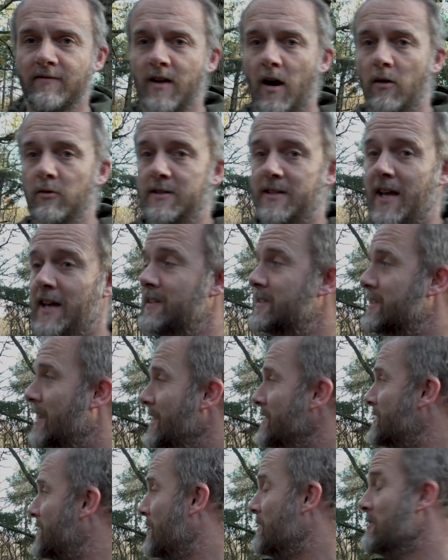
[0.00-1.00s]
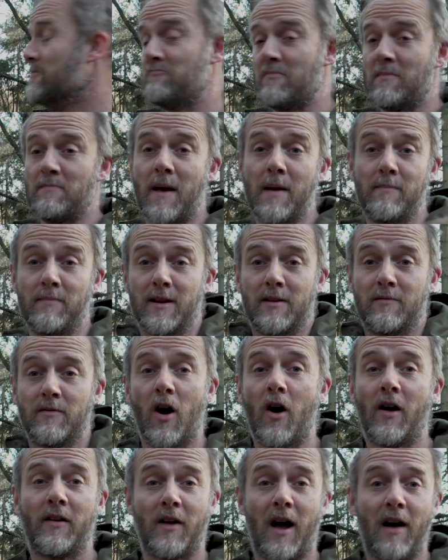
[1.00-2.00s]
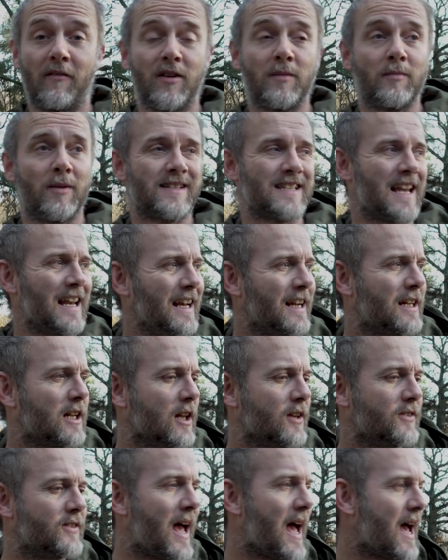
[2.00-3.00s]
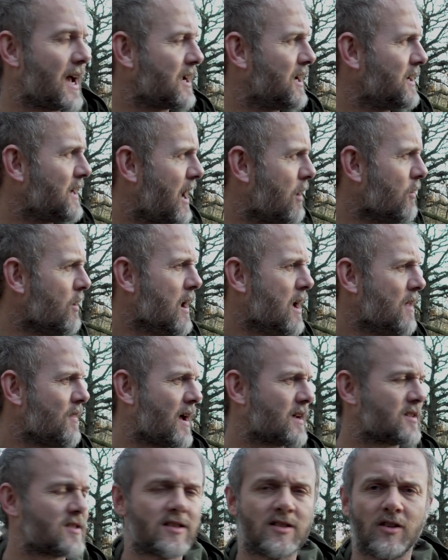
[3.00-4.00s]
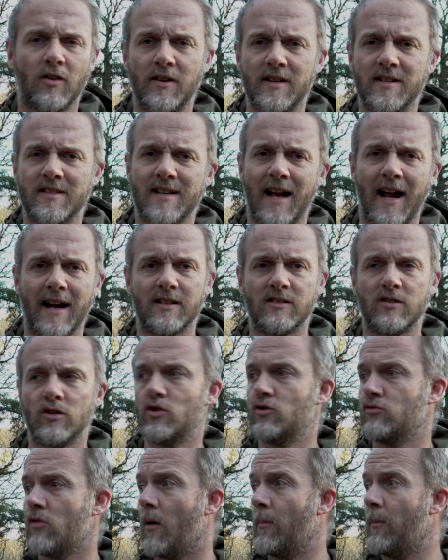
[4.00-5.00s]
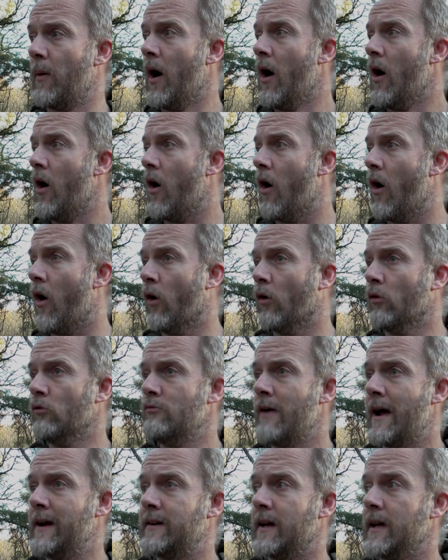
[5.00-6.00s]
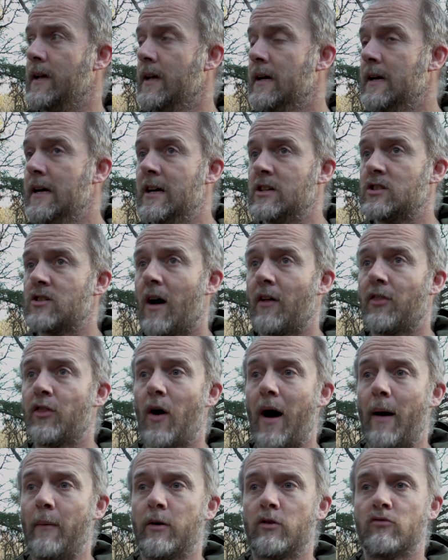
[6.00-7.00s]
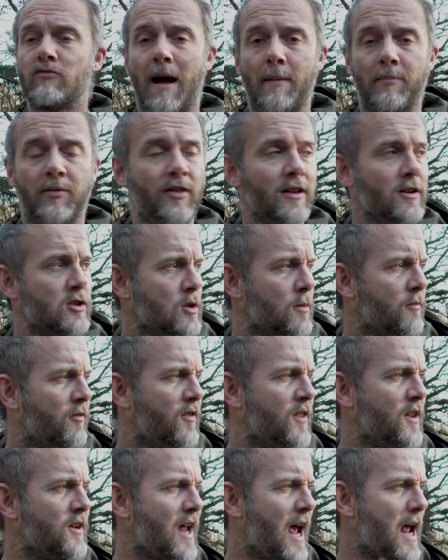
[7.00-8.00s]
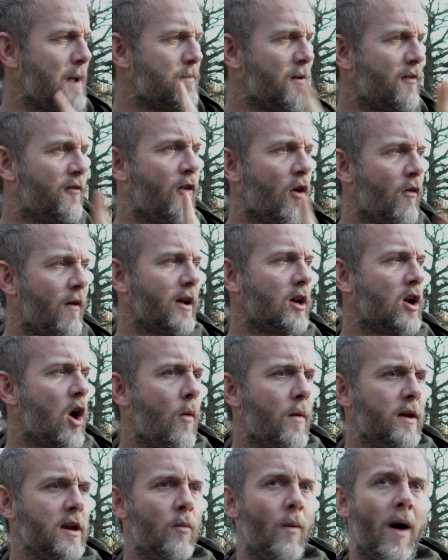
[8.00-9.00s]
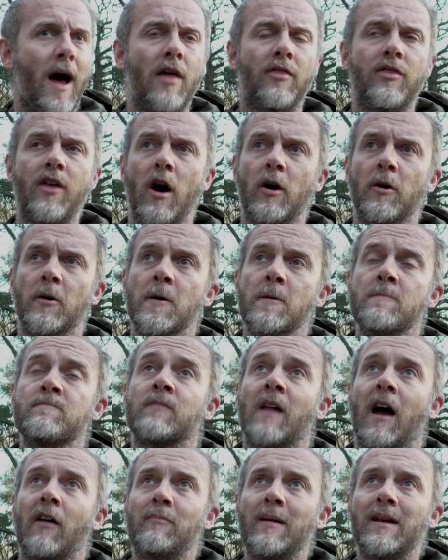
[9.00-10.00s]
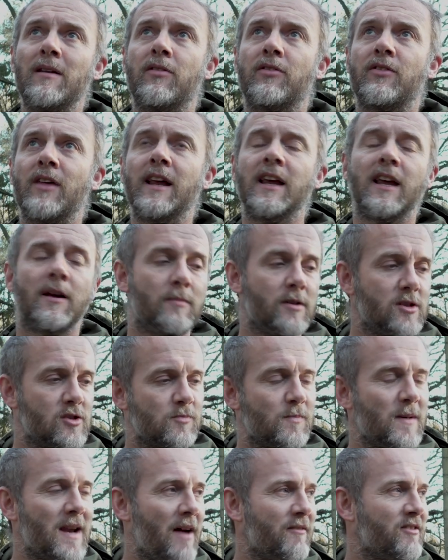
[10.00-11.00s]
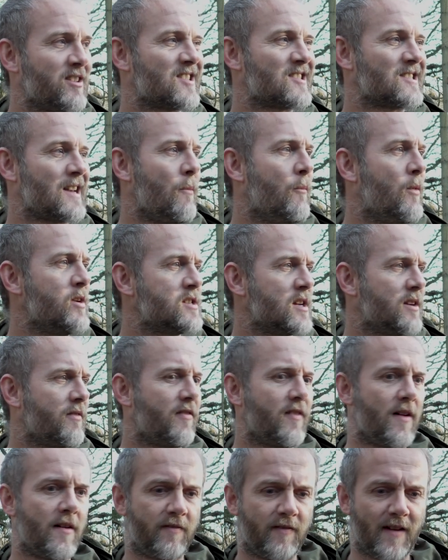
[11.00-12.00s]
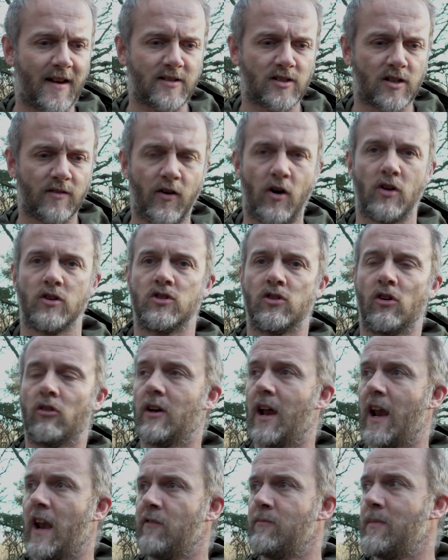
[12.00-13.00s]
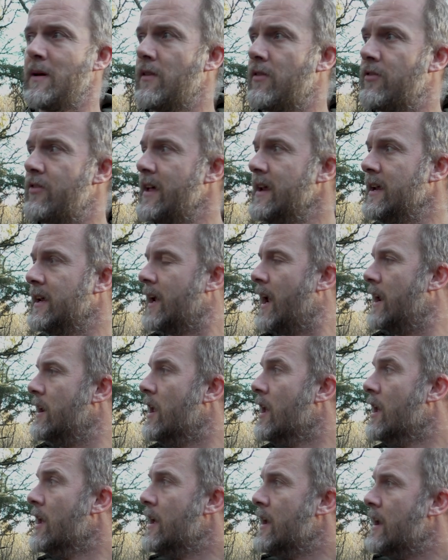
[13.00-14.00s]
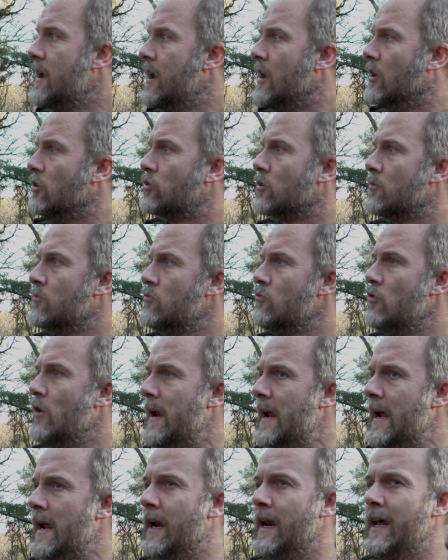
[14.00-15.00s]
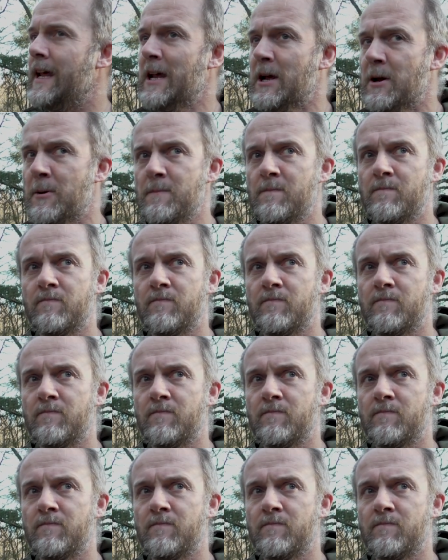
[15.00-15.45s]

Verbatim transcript: noticed it, maybe you not haven't, but it's a little dark now. That sun is starting to drop already. So I thought I would wrap things up for the day. Before I go anywhere though, I've been thinking, we've just been having a sandwich and a, a flask of hot chocolate, and I've been thinking some really